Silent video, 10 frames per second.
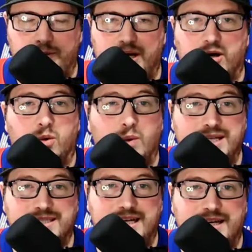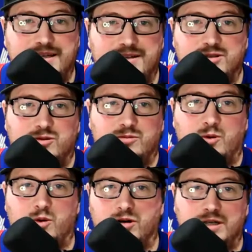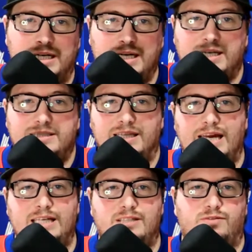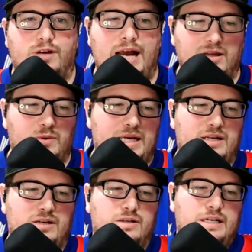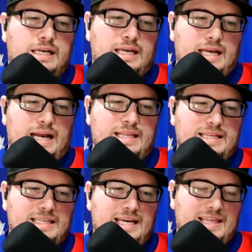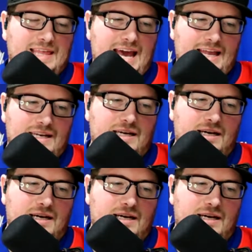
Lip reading: be out on Wednesday. There's no more delays for Halloween or anything like that.